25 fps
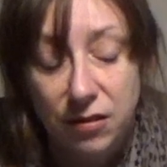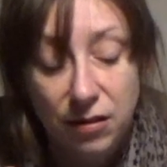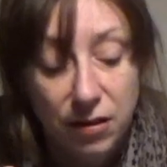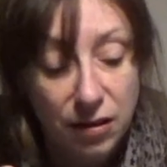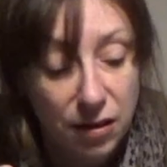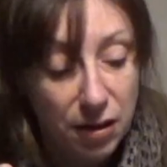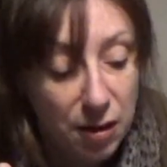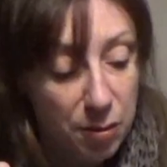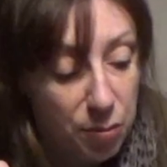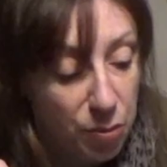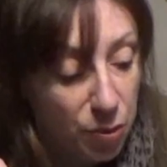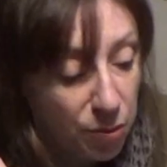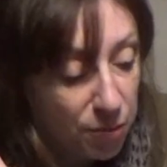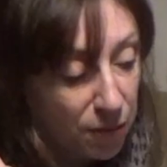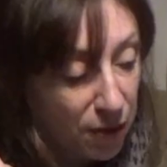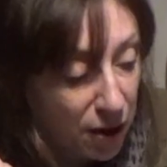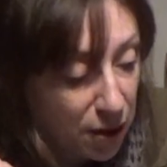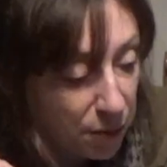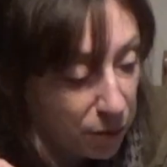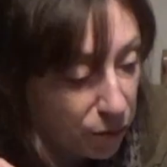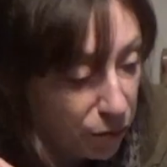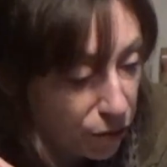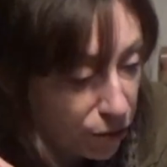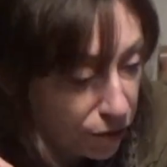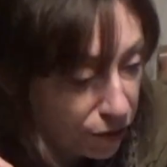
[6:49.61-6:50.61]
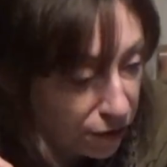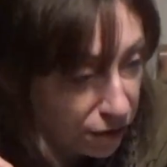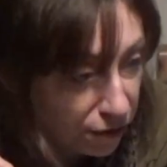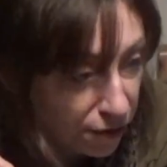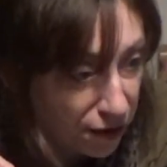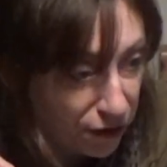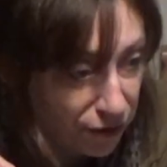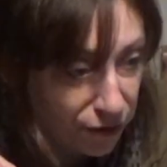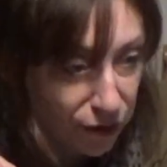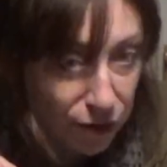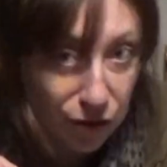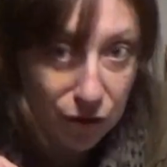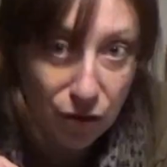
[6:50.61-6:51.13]
I'm going to put my embroidery
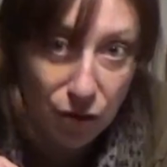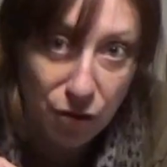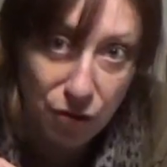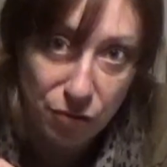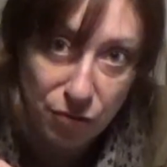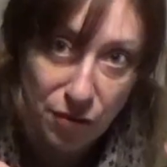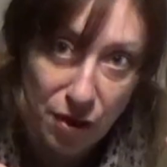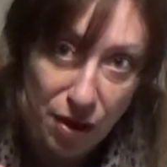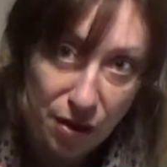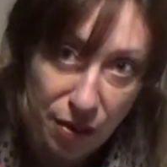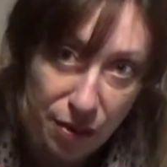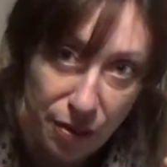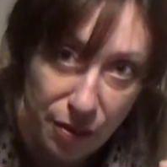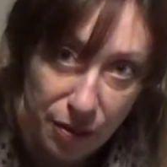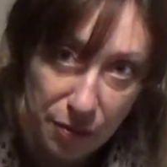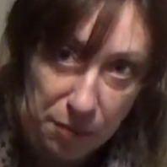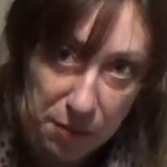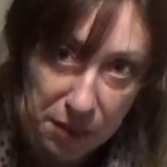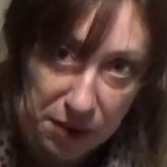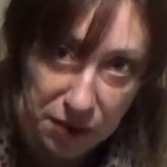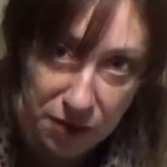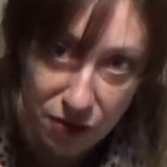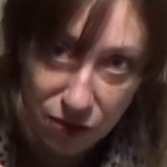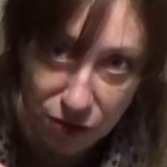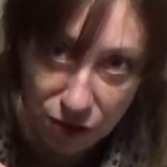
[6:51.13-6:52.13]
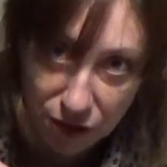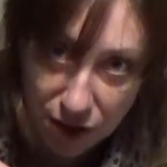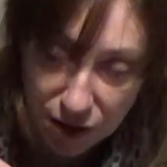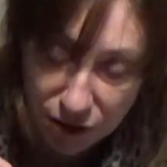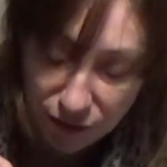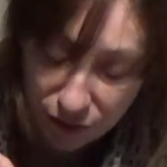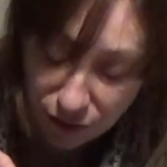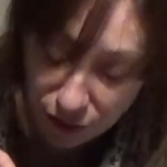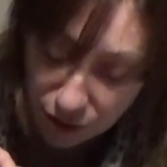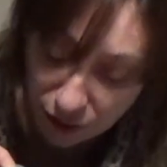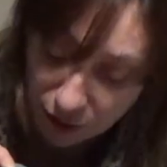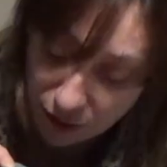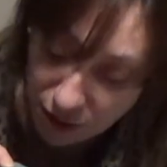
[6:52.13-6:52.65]
foot on rather than my straight
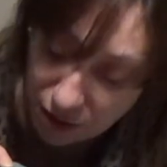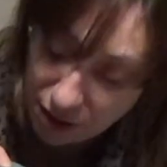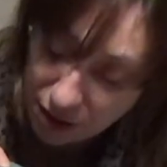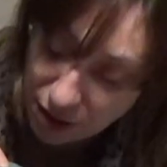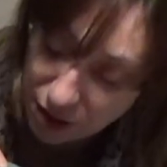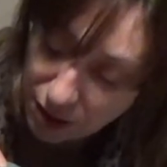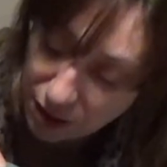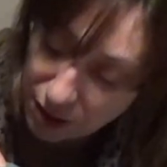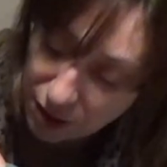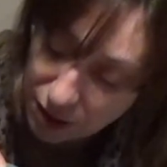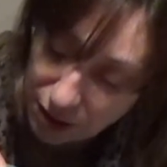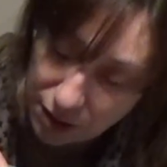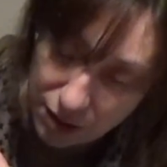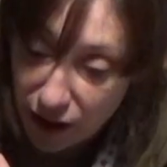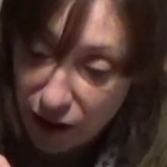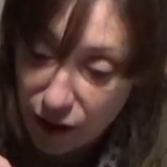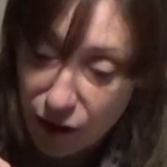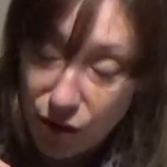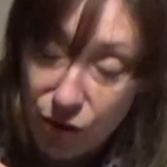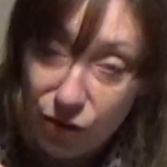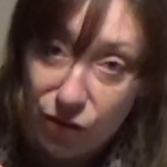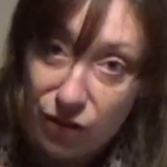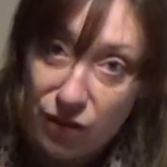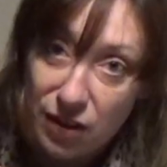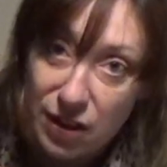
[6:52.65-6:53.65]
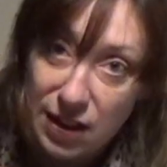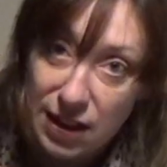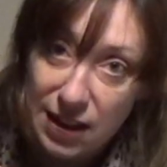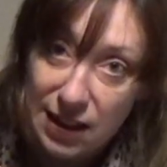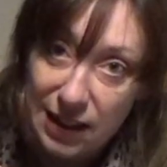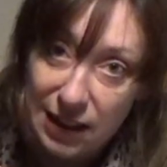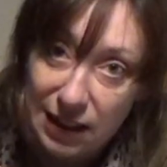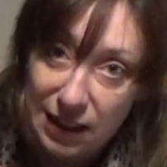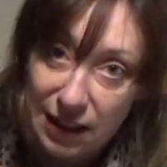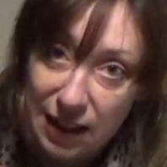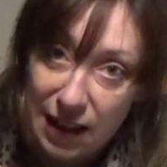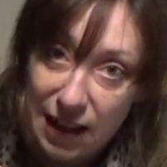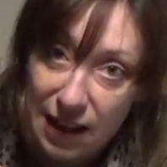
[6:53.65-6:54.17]
foot. Use the
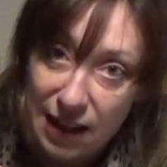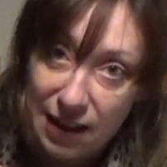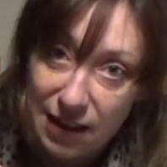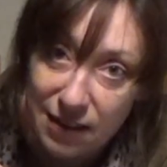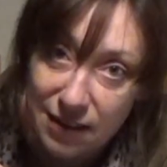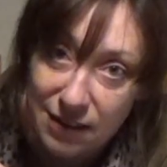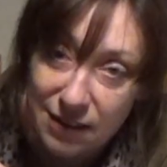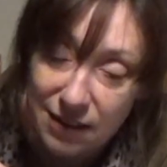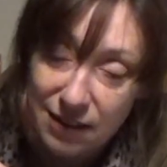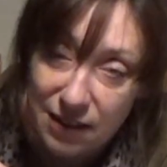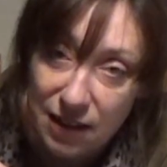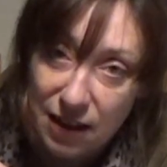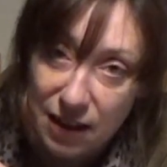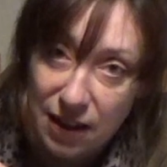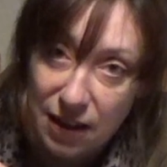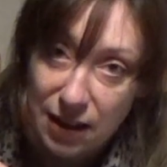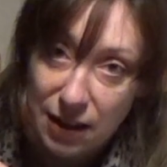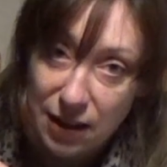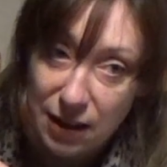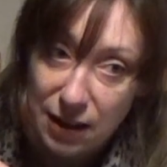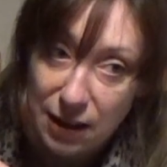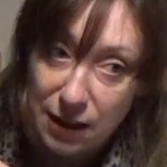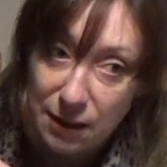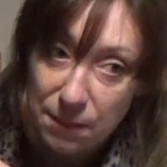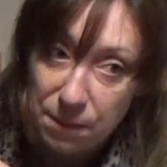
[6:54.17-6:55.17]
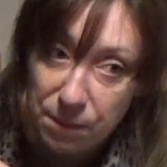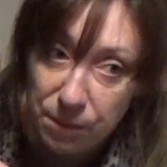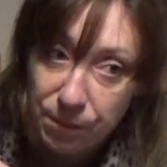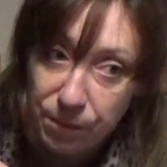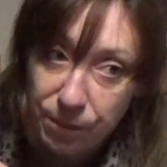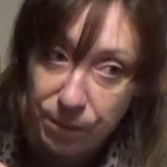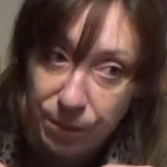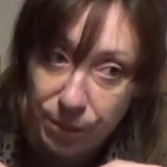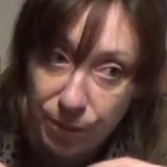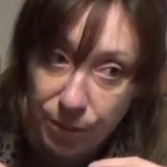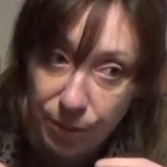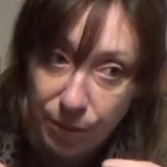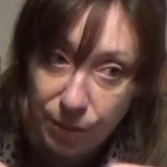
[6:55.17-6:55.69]
needle as a
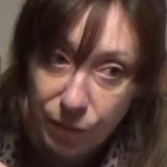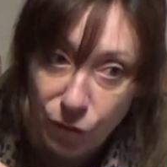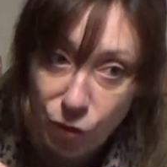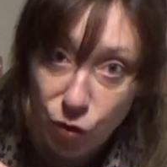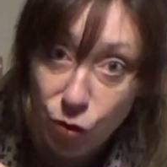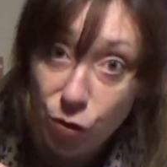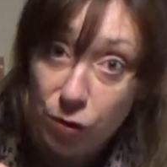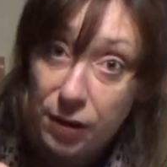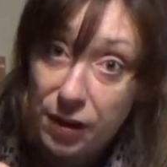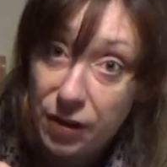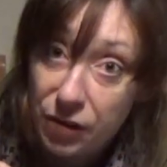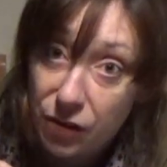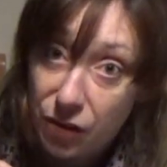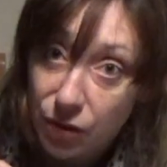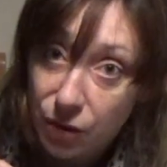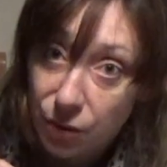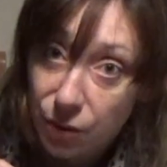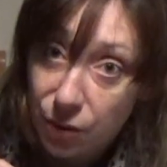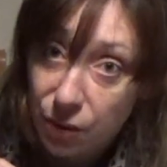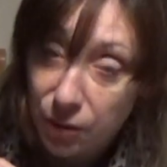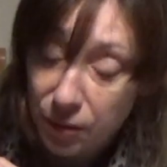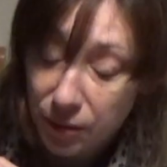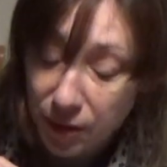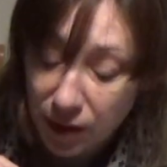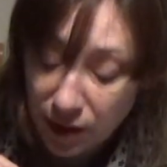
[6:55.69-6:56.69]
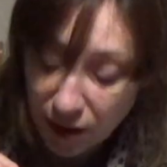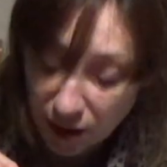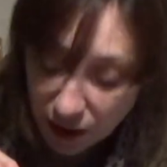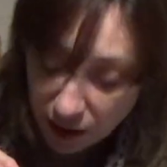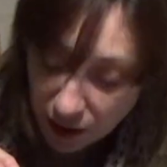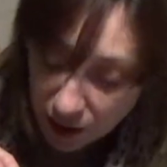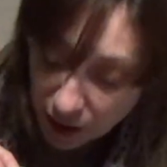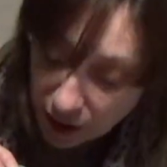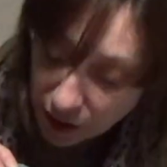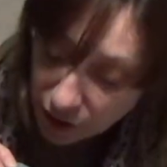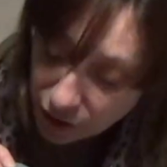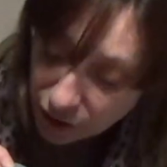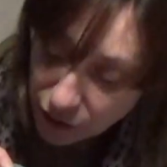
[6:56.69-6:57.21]
drawing tool
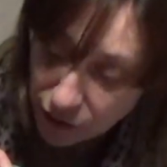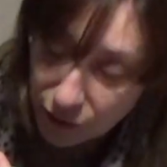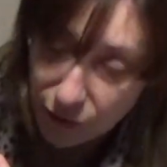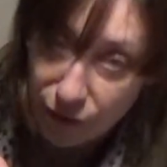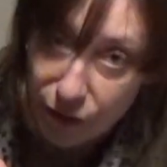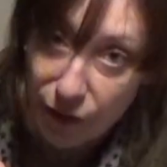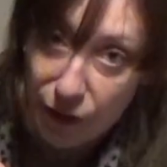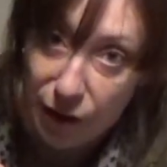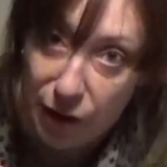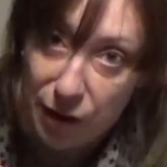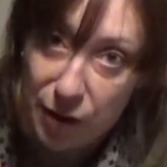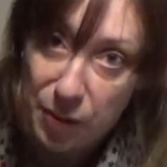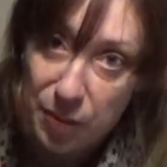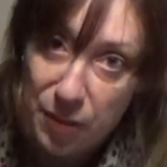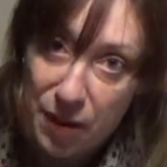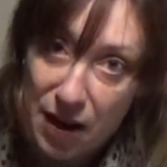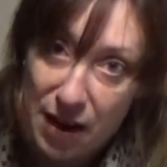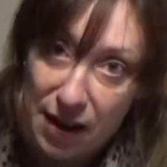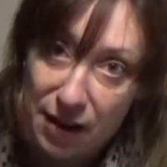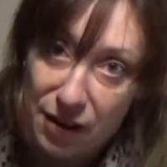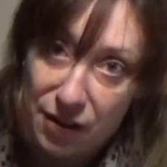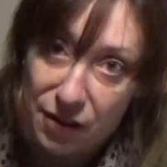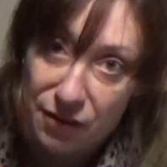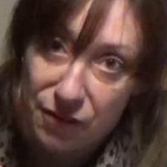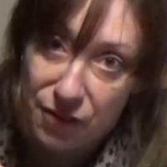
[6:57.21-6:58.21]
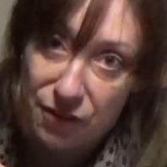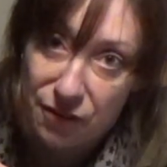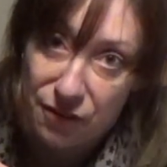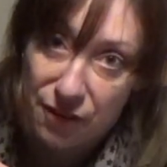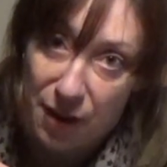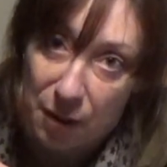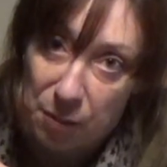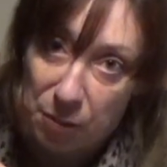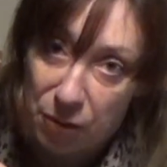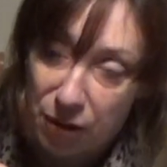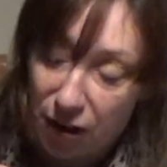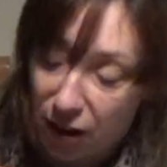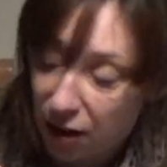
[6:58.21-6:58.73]
to follow the pattern of the
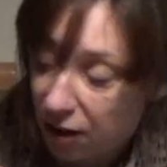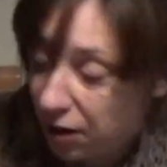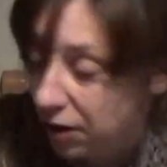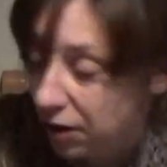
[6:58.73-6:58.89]
fabric.